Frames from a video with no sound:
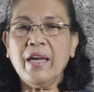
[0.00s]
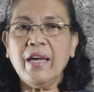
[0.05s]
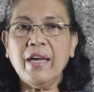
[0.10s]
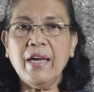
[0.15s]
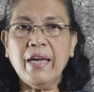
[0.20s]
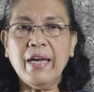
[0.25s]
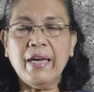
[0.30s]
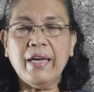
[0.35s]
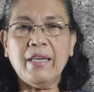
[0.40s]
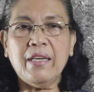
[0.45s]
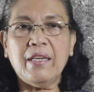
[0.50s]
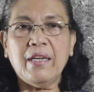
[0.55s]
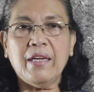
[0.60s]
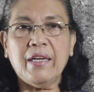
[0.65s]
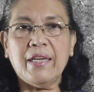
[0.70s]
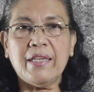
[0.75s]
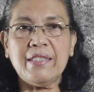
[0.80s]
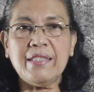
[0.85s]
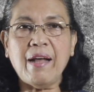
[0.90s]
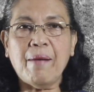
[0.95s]
And
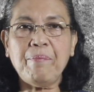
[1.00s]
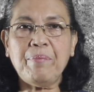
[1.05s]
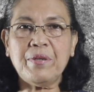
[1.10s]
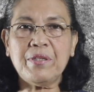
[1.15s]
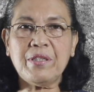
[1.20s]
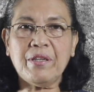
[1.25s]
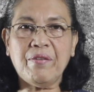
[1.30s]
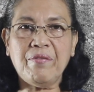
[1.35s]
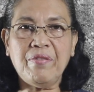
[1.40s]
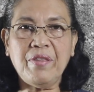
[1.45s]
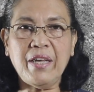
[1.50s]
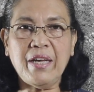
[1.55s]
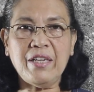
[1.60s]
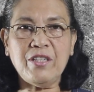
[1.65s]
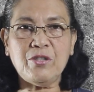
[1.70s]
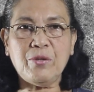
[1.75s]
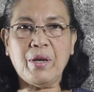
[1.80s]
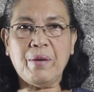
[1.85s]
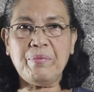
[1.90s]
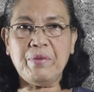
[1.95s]
examples of
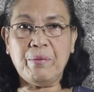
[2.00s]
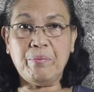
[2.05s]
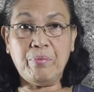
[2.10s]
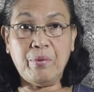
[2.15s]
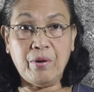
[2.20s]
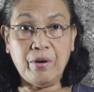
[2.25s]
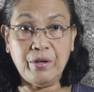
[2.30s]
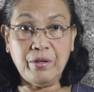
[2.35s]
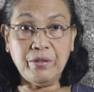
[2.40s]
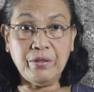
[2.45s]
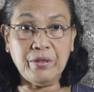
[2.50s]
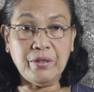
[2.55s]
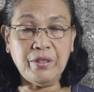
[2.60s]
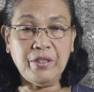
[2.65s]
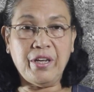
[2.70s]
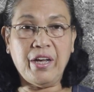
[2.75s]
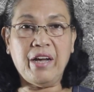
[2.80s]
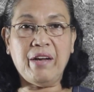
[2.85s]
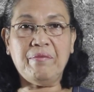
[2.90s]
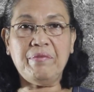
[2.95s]
this, you have the boron,
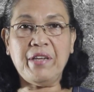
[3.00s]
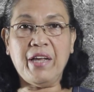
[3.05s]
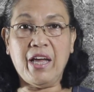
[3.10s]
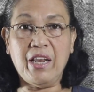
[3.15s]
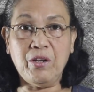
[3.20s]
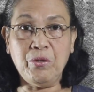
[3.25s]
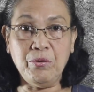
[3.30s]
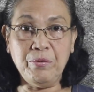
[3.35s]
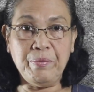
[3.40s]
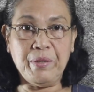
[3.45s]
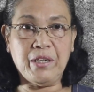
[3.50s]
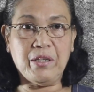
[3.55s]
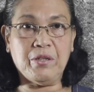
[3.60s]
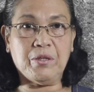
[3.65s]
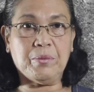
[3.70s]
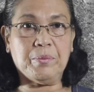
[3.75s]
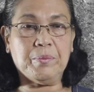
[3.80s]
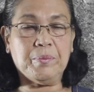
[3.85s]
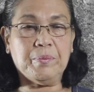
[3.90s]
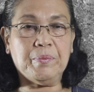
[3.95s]
you have the
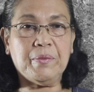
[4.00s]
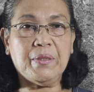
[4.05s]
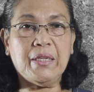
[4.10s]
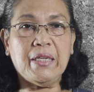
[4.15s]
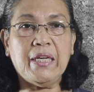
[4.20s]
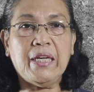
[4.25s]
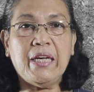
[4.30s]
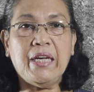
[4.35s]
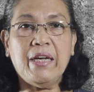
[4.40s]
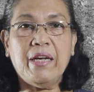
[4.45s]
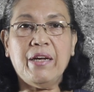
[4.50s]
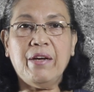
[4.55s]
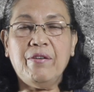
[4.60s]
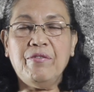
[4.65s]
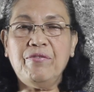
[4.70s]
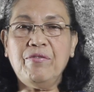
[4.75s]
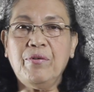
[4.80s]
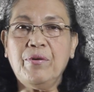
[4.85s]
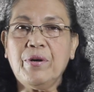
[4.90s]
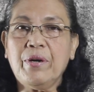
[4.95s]
aluminum.
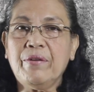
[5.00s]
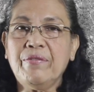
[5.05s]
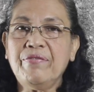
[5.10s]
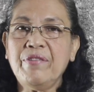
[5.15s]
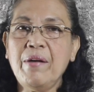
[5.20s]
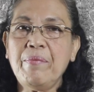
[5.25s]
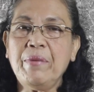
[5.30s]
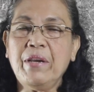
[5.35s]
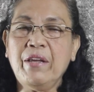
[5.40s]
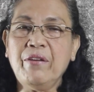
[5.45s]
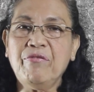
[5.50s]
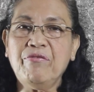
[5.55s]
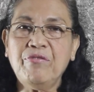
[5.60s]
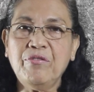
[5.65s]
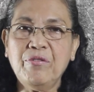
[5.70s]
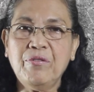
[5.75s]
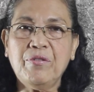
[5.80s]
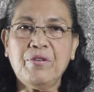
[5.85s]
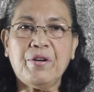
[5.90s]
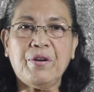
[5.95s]
For family
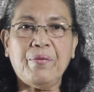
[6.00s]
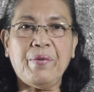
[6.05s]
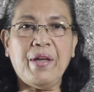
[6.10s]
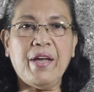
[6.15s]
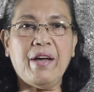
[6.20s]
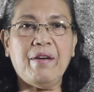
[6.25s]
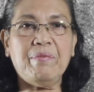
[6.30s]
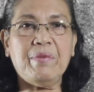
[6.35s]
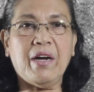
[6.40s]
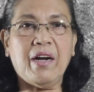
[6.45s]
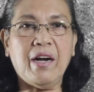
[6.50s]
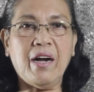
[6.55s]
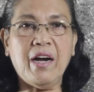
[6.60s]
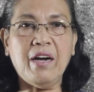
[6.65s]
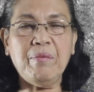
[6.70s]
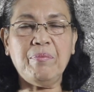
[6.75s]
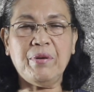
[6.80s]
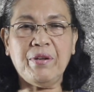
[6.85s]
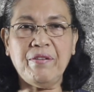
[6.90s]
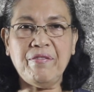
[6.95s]
4, we have the
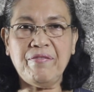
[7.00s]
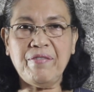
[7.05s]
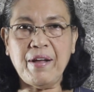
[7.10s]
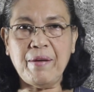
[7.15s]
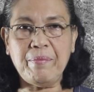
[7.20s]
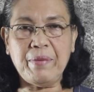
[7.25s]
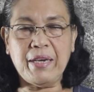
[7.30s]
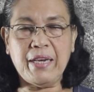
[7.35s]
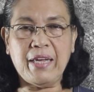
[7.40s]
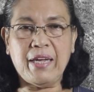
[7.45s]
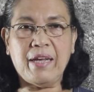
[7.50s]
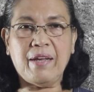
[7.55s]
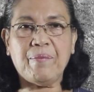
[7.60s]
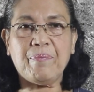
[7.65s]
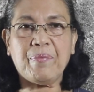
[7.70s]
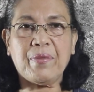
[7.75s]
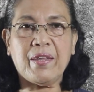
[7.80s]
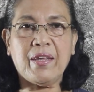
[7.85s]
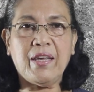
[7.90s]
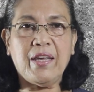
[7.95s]
carbon family,
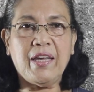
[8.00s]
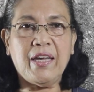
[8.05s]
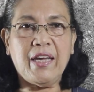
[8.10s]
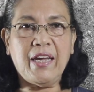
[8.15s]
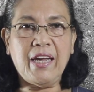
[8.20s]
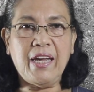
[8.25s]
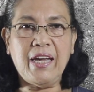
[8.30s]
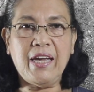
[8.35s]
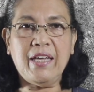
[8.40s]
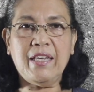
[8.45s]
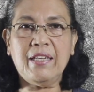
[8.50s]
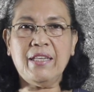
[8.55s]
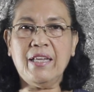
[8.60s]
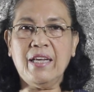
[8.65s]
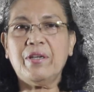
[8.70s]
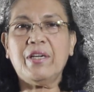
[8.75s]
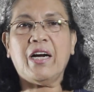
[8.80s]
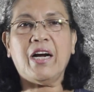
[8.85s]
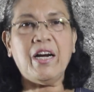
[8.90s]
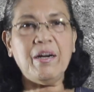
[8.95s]
and
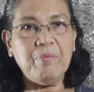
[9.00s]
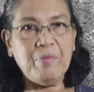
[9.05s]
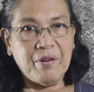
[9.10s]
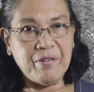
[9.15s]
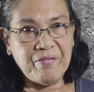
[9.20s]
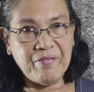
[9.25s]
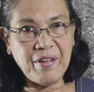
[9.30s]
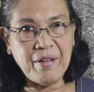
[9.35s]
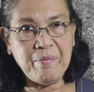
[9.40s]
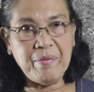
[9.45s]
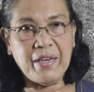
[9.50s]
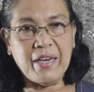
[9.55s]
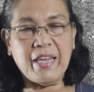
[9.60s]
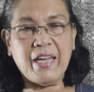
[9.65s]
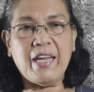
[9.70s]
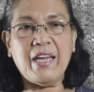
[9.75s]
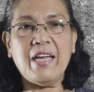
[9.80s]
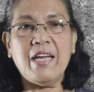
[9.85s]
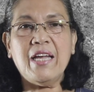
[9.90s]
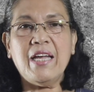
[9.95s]
the carbon
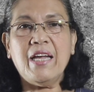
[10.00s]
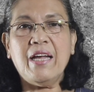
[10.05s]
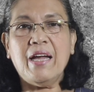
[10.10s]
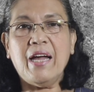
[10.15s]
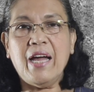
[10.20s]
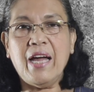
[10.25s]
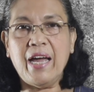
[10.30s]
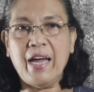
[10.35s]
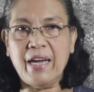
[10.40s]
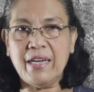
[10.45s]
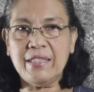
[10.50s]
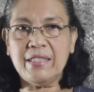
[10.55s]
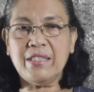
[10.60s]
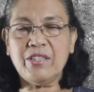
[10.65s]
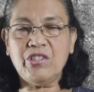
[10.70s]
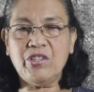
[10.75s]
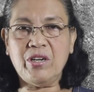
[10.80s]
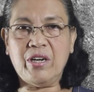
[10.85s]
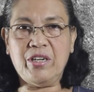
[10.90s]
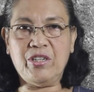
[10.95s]
family has a
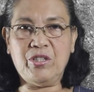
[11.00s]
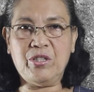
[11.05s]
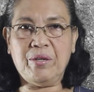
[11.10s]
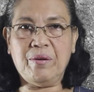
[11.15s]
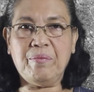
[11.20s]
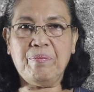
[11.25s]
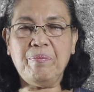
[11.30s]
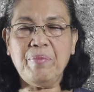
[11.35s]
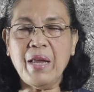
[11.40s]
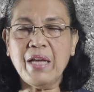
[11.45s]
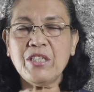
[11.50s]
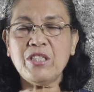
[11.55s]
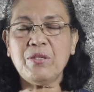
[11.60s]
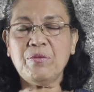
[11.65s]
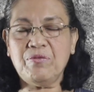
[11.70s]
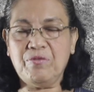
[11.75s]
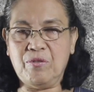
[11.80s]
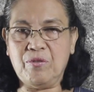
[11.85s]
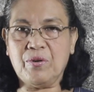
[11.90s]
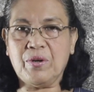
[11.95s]
charge of
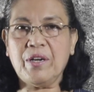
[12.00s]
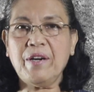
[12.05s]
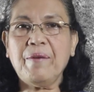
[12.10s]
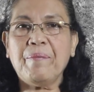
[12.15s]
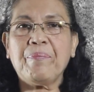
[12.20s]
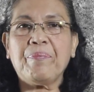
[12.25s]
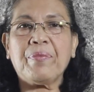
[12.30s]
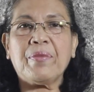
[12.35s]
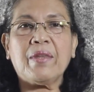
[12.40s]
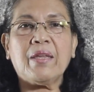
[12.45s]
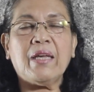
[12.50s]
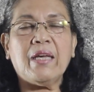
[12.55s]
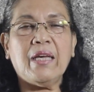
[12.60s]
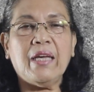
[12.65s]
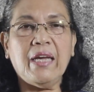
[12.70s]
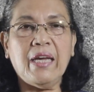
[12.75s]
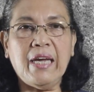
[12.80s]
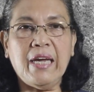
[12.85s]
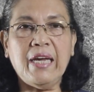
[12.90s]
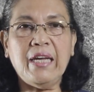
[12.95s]
+4
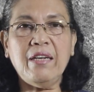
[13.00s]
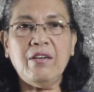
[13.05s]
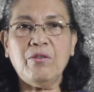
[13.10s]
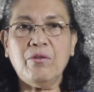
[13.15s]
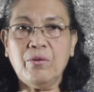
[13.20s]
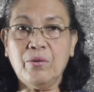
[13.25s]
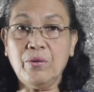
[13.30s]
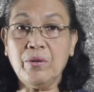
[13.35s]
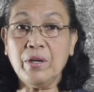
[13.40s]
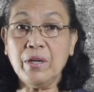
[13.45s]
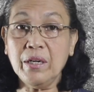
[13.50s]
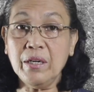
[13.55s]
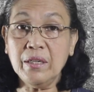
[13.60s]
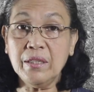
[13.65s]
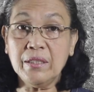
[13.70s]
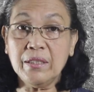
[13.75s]
and or